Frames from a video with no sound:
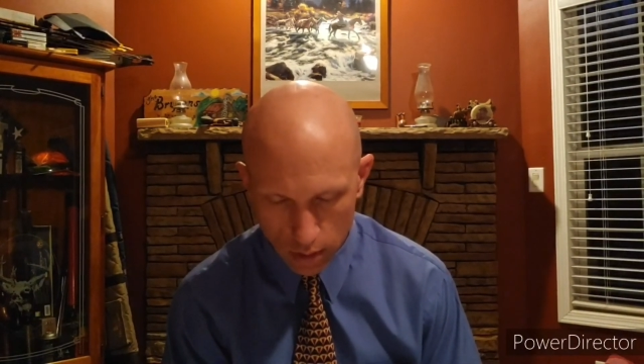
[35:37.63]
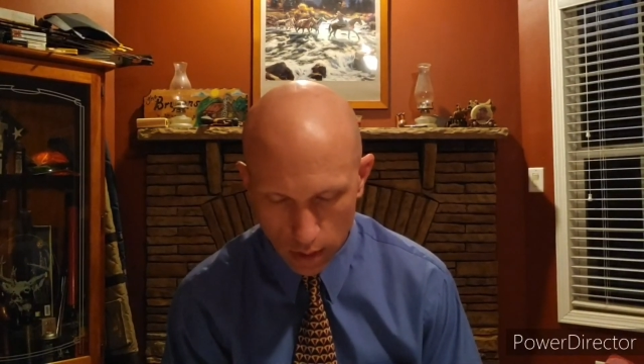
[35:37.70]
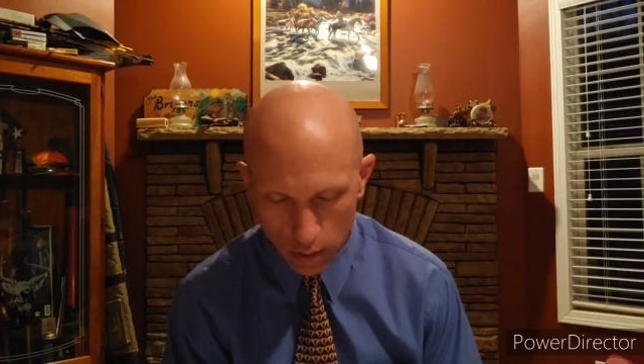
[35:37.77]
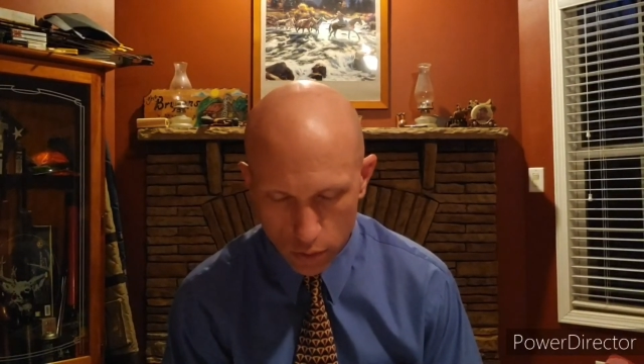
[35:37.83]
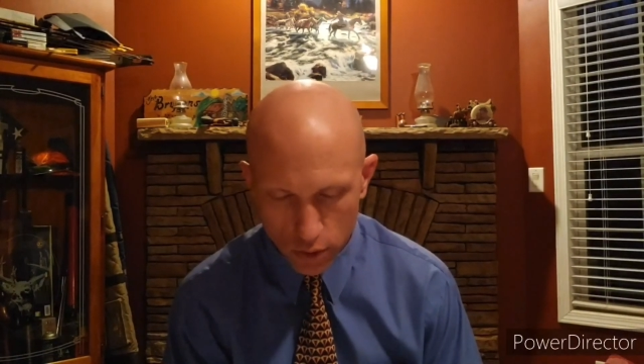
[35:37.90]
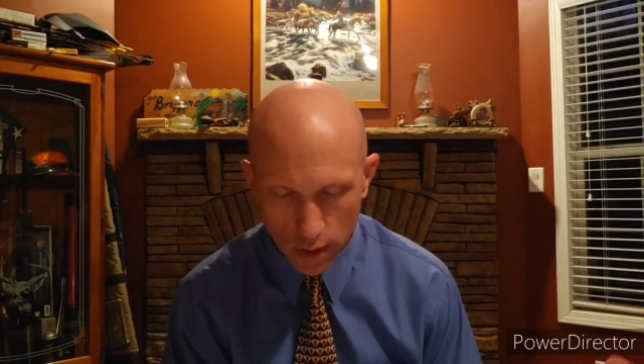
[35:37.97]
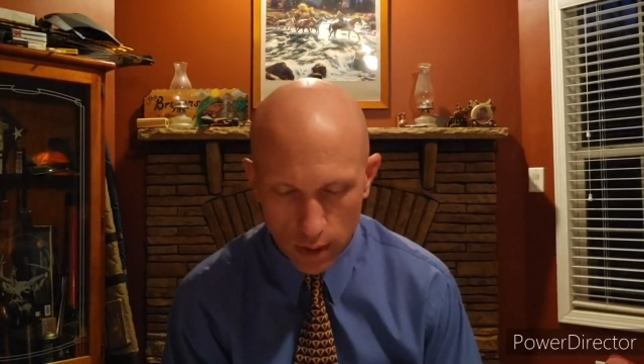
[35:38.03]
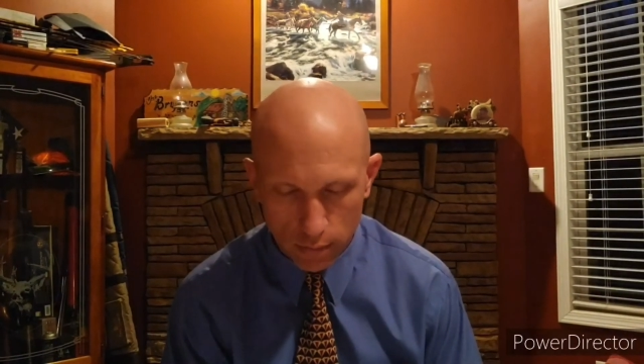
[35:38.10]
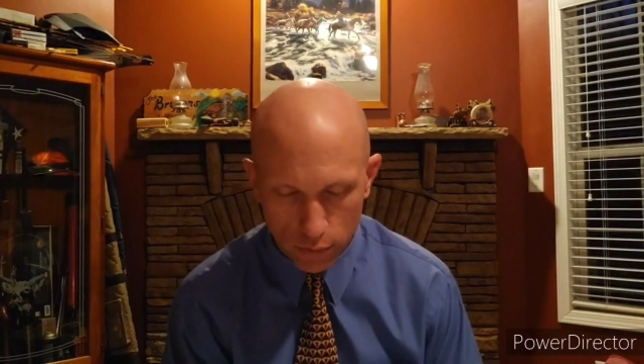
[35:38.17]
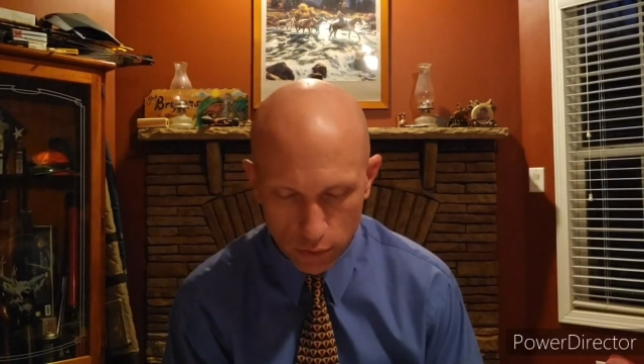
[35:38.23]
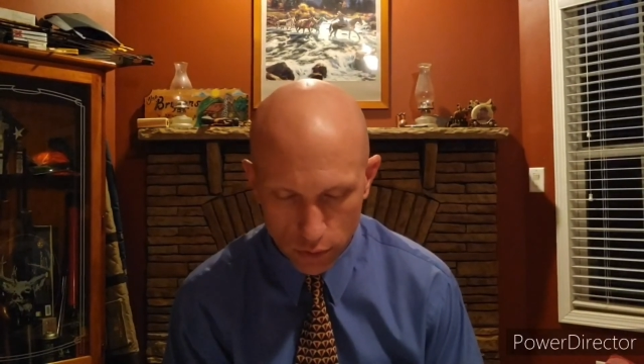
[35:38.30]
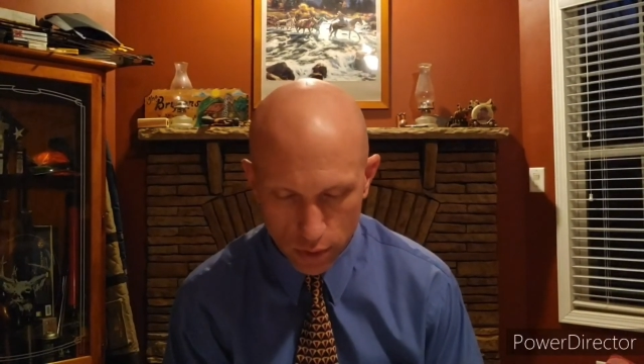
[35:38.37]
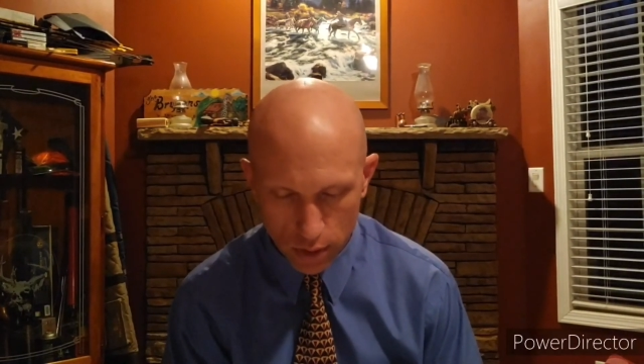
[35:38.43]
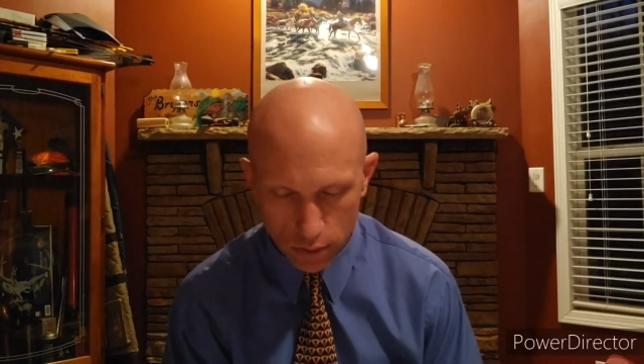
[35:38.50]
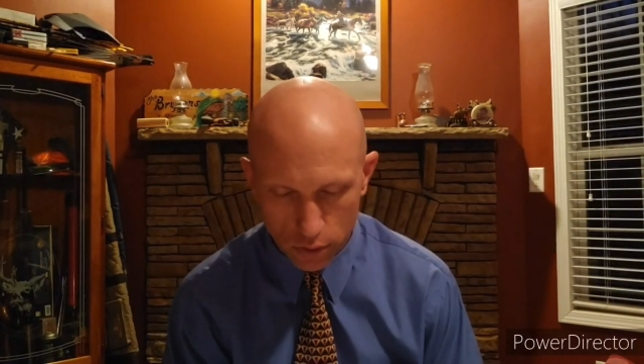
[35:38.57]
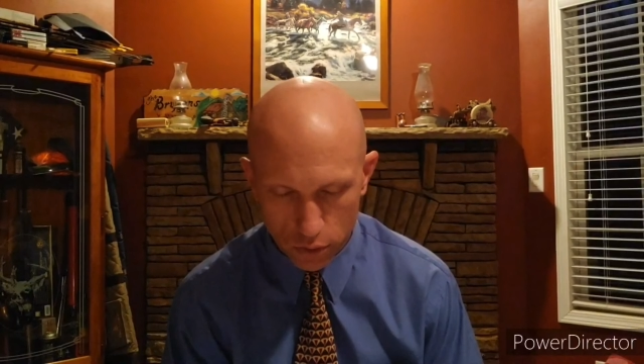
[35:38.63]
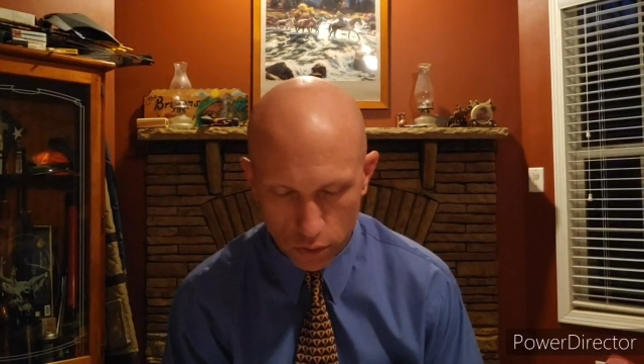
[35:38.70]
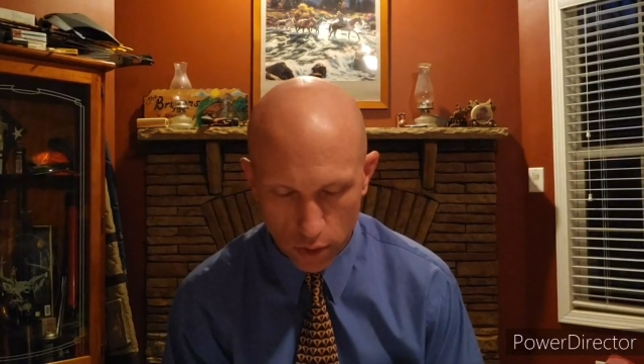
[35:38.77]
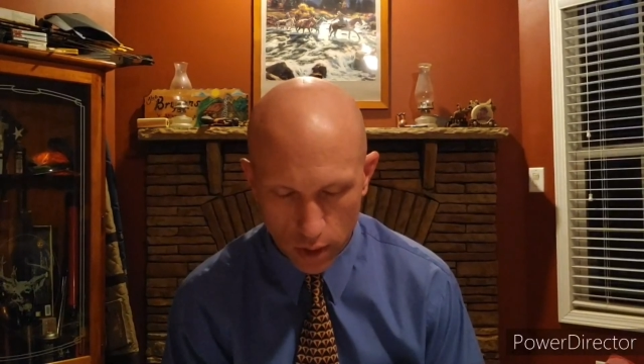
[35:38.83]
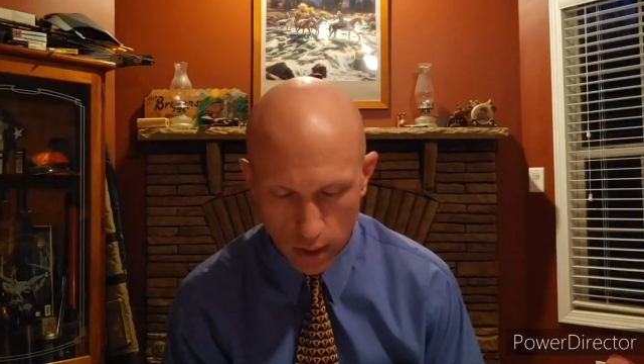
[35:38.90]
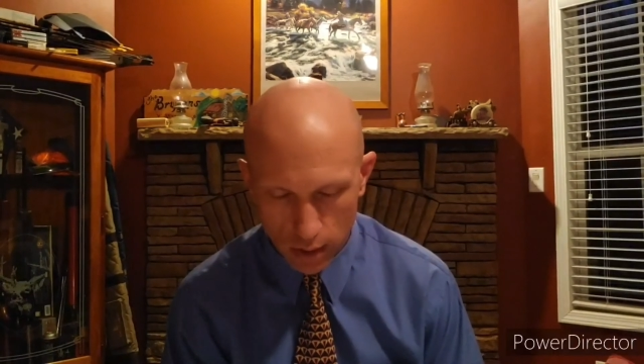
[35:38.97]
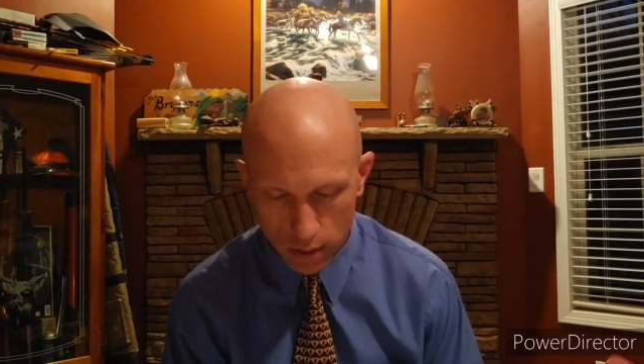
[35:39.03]
our Savior, Jesus
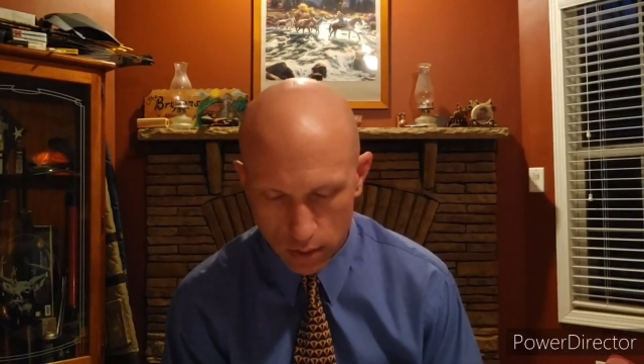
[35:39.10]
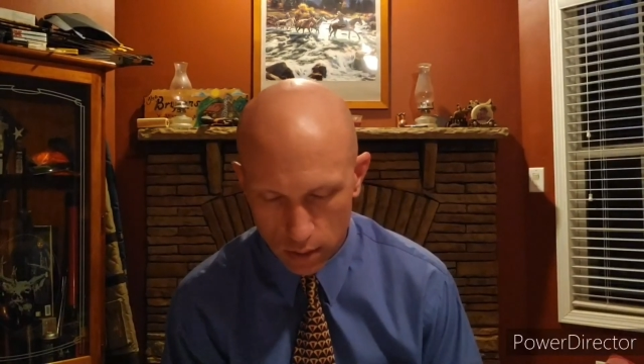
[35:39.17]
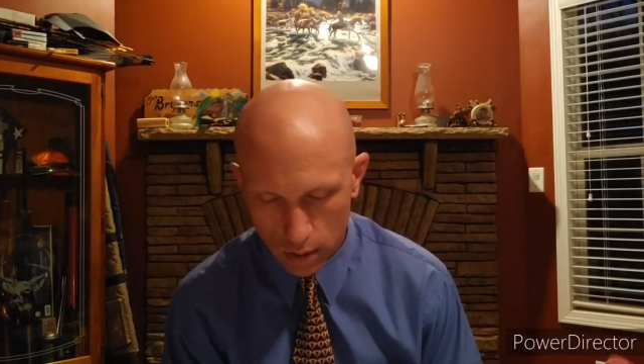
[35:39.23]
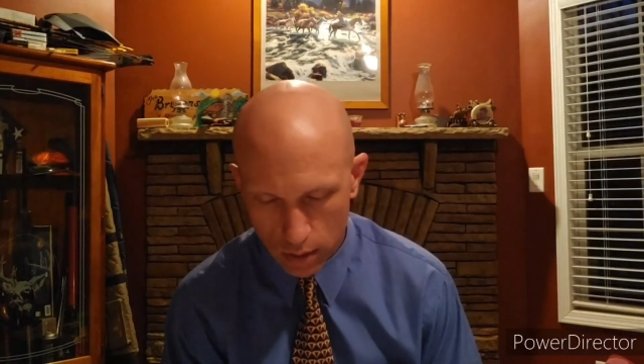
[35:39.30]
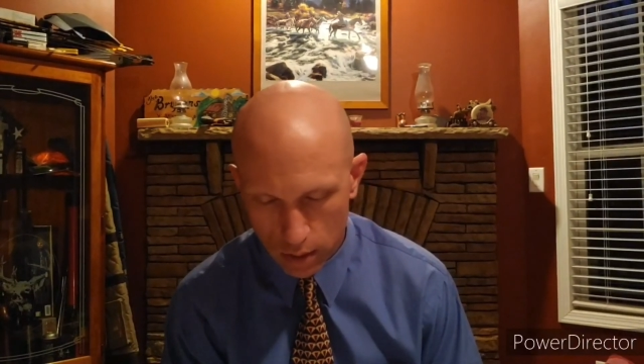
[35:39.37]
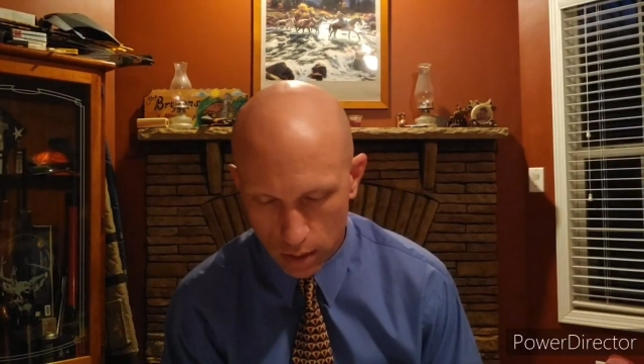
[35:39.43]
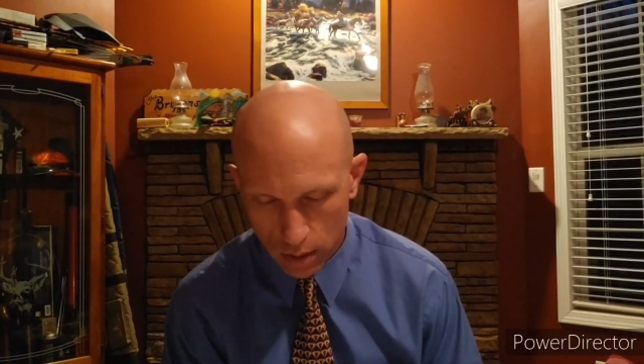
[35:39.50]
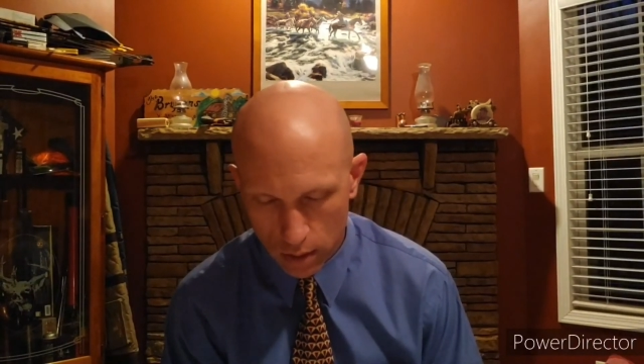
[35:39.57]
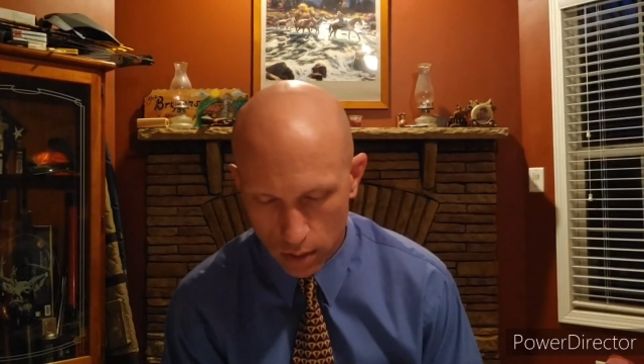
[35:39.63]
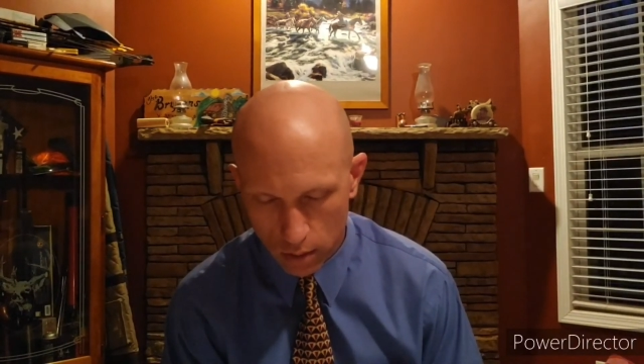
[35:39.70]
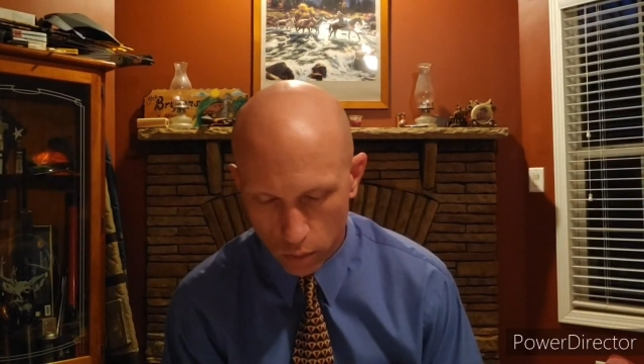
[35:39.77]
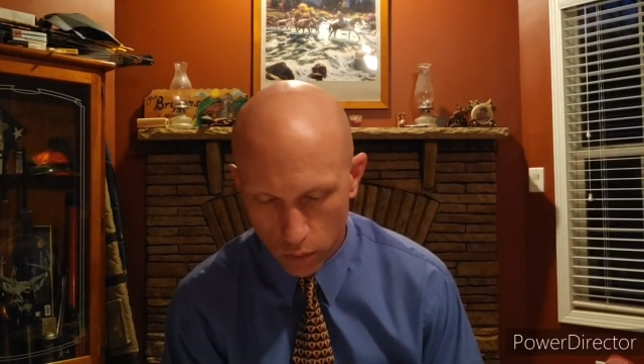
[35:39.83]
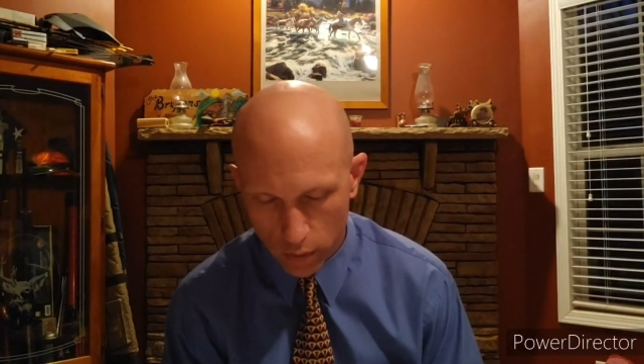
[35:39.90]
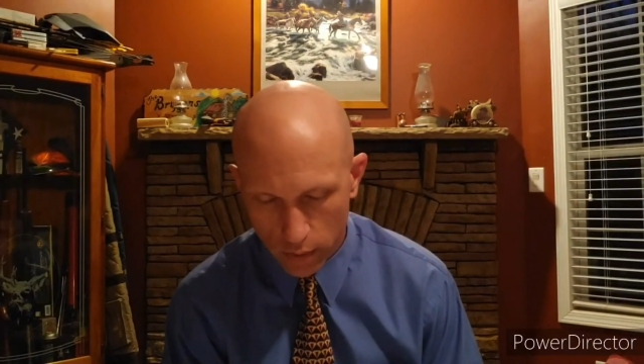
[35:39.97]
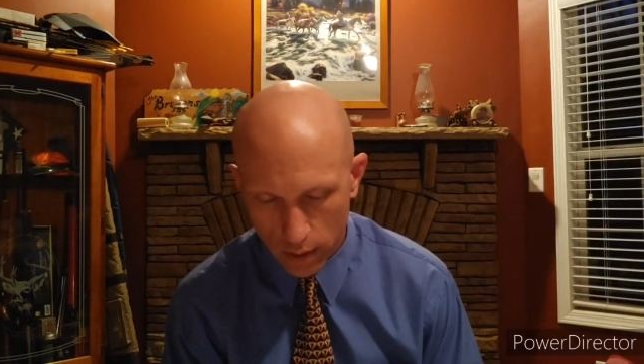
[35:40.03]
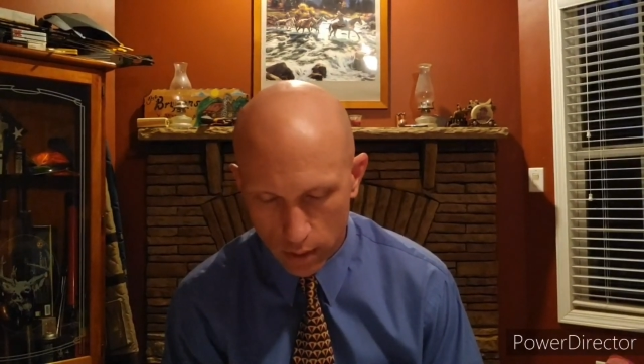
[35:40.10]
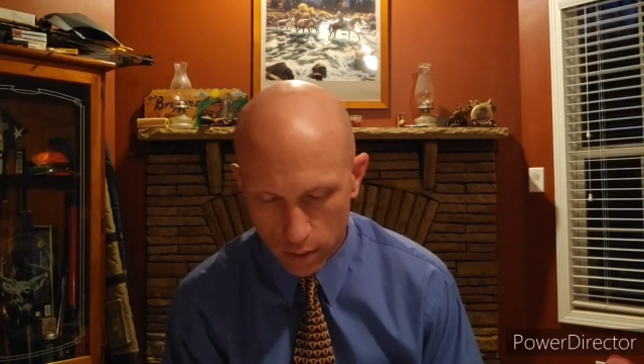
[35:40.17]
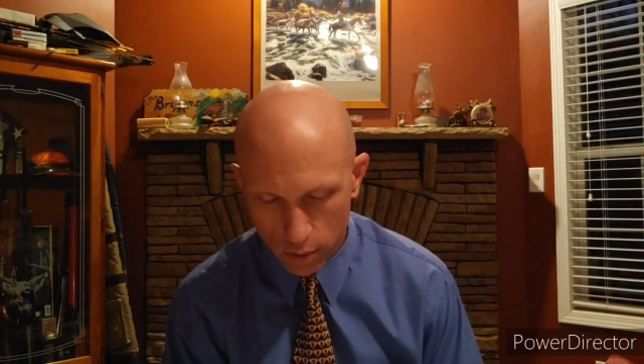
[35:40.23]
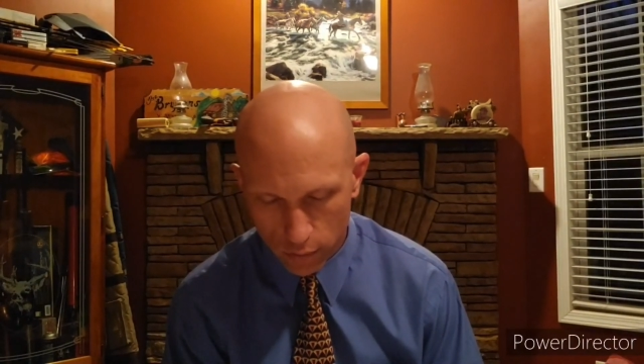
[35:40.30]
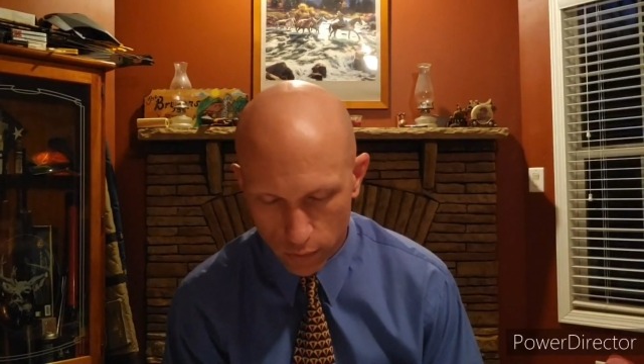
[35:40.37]
Christ we thank you